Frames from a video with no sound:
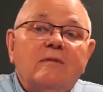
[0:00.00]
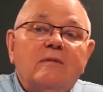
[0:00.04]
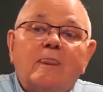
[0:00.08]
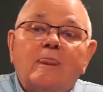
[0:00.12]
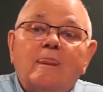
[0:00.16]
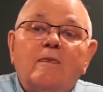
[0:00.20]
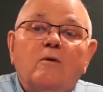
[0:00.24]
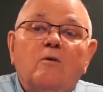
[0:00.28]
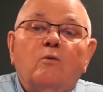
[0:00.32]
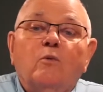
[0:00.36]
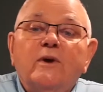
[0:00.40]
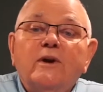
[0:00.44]

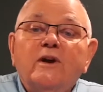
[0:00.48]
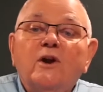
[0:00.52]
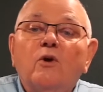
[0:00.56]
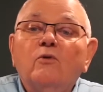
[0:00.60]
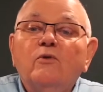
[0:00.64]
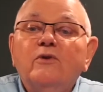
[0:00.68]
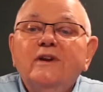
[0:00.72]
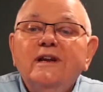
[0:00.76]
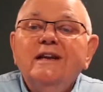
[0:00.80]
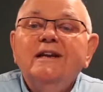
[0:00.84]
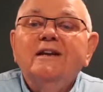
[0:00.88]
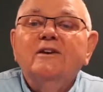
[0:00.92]
we don't
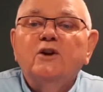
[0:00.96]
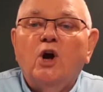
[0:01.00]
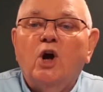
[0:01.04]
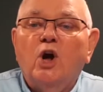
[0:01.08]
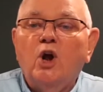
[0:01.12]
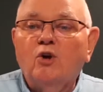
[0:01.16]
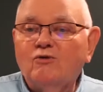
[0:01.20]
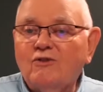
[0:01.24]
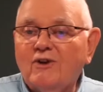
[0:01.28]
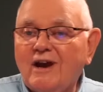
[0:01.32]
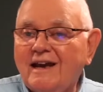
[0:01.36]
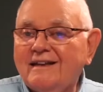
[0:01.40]
need it
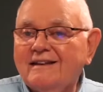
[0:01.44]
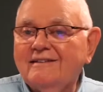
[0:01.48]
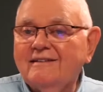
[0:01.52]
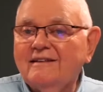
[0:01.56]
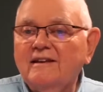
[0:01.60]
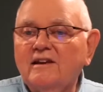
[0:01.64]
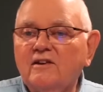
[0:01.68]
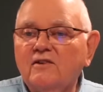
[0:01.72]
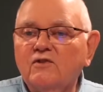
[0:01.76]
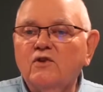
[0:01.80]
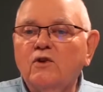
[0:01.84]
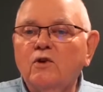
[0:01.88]
all right
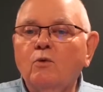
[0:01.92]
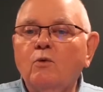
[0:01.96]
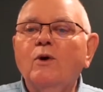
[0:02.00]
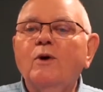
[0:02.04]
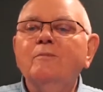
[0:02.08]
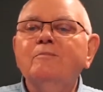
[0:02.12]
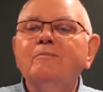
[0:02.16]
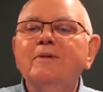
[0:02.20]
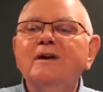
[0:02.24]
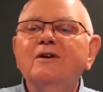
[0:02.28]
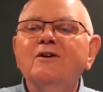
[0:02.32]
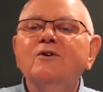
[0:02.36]
then. So
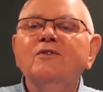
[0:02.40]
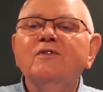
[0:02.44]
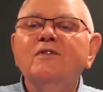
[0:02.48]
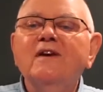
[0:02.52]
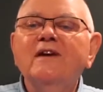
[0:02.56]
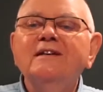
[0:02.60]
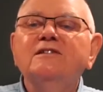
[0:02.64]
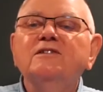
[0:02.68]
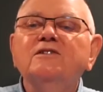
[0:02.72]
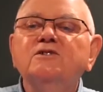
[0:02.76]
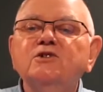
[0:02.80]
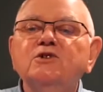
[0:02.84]
what better
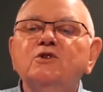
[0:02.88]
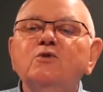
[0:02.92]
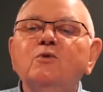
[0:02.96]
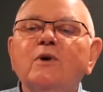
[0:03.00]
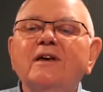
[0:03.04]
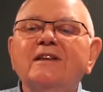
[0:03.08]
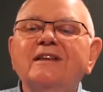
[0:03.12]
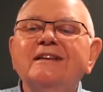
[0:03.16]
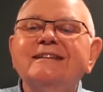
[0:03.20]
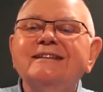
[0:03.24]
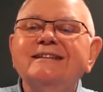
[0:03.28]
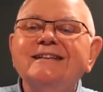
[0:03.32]
thing to do
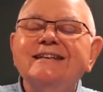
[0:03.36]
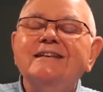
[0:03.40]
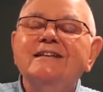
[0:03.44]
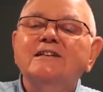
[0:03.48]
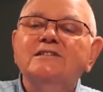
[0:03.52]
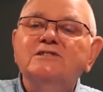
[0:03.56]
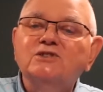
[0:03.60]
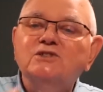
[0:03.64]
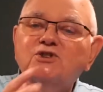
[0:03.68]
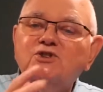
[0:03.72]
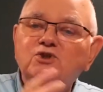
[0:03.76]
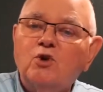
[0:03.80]
with it than to
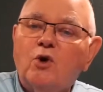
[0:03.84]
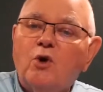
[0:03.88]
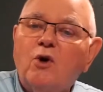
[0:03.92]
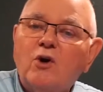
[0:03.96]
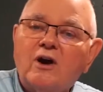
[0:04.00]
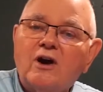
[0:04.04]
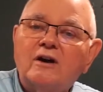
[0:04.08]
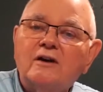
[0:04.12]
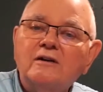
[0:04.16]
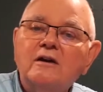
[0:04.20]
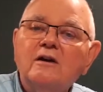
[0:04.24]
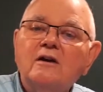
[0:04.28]

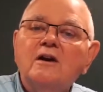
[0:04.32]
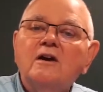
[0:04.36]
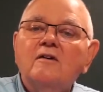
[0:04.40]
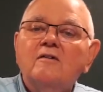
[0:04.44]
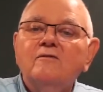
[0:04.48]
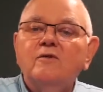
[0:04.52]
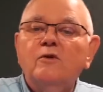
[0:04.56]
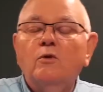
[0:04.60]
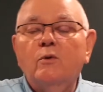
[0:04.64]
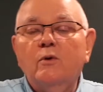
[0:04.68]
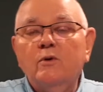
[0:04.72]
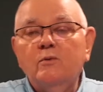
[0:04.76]
store it
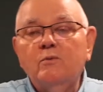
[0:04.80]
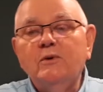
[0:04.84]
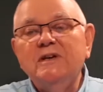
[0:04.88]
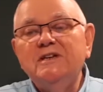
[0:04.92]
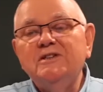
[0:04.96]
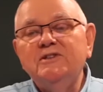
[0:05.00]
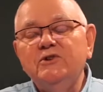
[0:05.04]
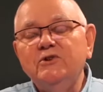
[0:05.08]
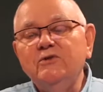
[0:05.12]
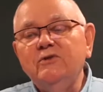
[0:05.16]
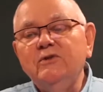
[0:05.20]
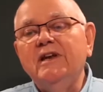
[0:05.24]
for when we
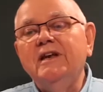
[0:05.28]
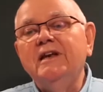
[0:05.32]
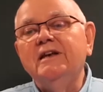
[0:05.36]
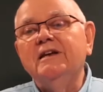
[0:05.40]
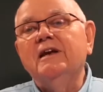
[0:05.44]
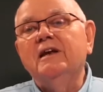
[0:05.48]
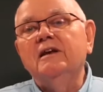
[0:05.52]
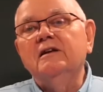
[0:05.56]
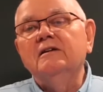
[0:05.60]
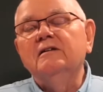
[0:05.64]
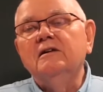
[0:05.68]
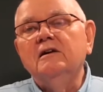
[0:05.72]
do need
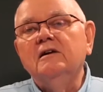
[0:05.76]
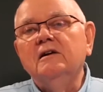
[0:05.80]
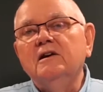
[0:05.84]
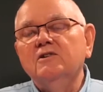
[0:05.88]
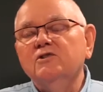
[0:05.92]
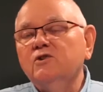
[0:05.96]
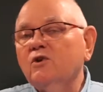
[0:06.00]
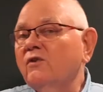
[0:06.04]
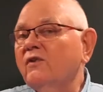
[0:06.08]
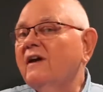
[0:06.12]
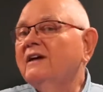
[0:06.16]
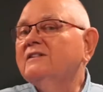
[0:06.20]
it?
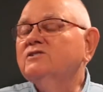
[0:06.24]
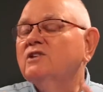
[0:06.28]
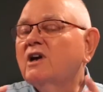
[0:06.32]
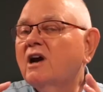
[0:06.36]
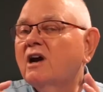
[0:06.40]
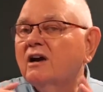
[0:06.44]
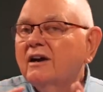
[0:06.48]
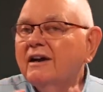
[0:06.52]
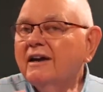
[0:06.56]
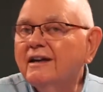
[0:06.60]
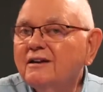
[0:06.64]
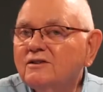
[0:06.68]
So that's
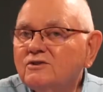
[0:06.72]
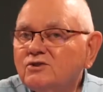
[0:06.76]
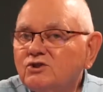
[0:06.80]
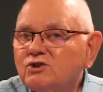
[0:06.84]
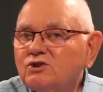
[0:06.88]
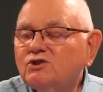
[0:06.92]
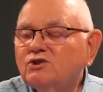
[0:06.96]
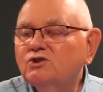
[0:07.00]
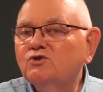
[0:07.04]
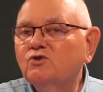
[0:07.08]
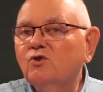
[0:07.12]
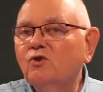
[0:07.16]
our energy
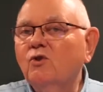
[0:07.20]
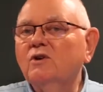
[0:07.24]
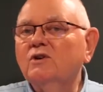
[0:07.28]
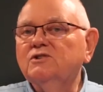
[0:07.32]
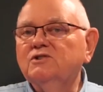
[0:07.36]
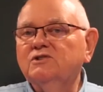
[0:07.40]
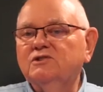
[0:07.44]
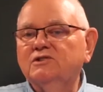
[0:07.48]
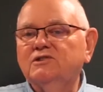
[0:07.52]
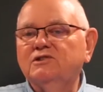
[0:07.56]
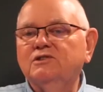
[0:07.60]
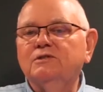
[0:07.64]

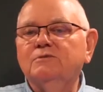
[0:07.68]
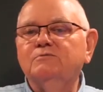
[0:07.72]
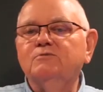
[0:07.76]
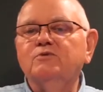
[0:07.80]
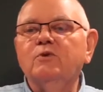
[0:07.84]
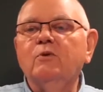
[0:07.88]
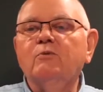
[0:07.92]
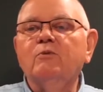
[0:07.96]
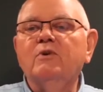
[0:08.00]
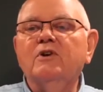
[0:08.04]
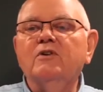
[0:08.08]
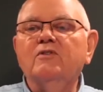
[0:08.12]
storage systems
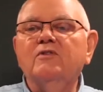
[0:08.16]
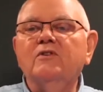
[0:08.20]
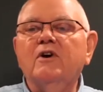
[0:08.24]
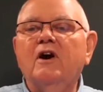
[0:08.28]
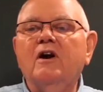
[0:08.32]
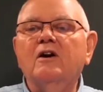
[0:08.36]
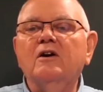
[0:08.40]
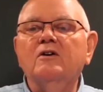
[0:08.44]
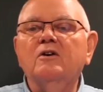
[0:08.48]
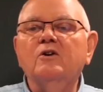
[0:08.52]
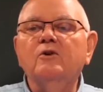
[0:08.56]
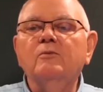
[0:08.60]
we want to
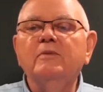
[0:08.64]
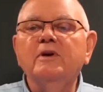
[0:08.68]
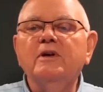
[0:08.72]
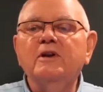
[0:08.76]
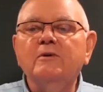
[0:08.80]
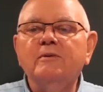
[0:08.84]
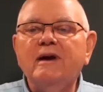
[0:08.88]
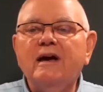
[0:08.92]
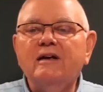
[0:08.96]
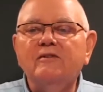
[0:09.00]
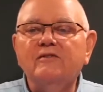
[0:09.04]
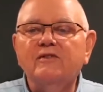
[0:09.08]
talk a little bit
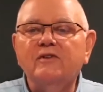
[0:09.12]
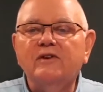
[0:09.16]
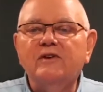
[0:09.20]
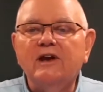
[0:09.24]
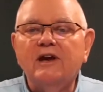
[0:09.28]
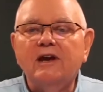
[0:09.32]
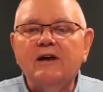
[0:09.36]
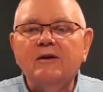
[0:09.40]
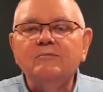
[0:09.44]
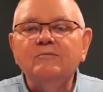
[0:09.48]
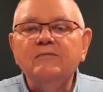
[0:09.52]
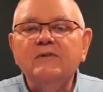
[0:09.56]
about
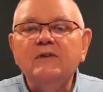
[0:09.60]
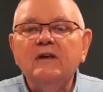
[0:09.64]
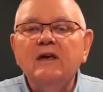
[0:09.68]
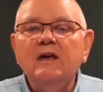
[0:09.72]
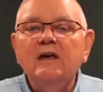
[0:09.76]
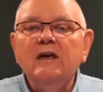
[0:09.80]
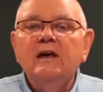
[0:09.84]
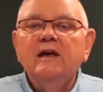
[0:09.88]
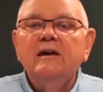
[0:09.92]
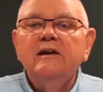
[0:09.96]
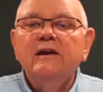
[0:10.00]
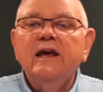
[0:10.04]
today.
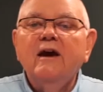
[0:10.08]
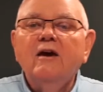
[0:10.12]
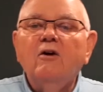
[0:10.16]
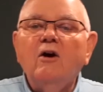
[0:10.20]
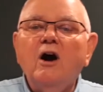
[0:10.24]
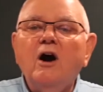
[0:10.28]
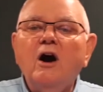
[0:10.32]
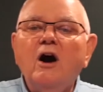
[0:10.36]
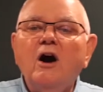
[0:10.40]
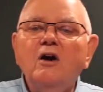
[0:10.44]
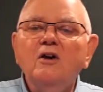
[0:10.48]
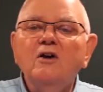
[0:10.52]
Now,
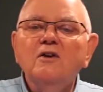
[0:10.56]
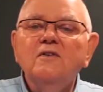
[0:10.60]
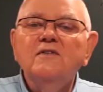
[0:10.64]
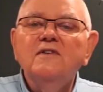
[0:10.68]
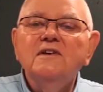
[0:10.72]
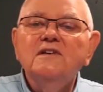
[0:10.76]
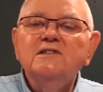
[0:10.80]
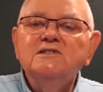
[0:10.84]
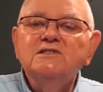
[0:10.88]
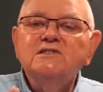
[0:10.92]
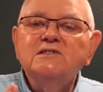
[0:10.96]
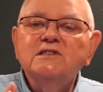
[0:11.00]
all of
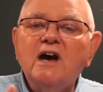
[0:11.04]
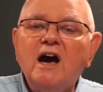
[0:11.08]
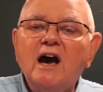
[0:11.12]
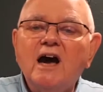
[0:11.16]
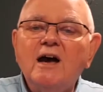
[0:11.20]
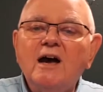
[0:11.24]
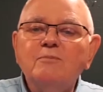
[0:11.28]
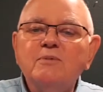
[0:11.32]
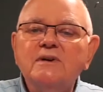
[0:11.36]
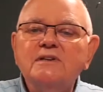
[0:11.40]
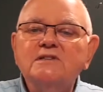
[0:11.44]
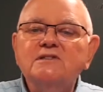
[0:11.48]
these
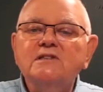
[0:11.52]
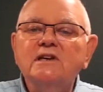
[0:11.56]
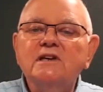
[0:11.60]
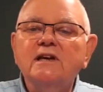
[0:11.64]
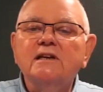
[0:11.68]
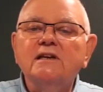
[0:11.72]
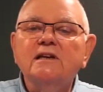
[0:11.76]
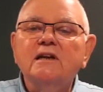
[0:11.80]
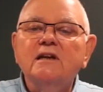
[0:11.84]
topics that